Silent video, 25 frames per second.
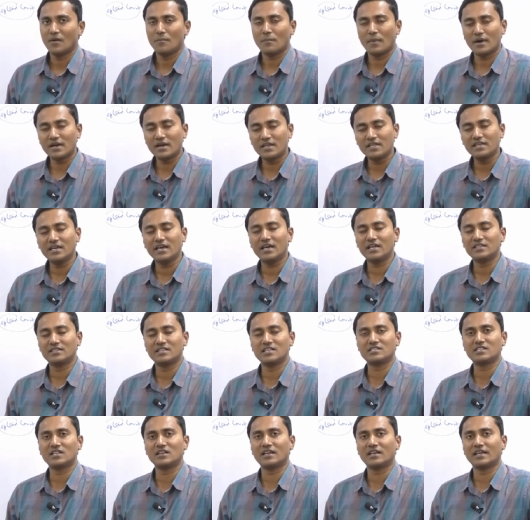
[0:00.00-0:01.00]
but here
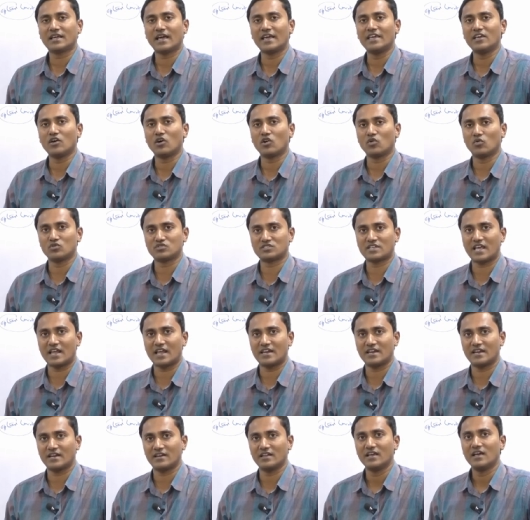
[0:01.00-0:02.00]
they're thinking like high or low
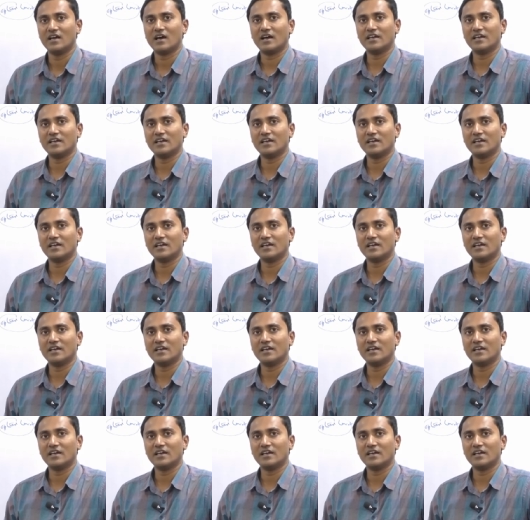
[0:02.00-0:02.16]
standard.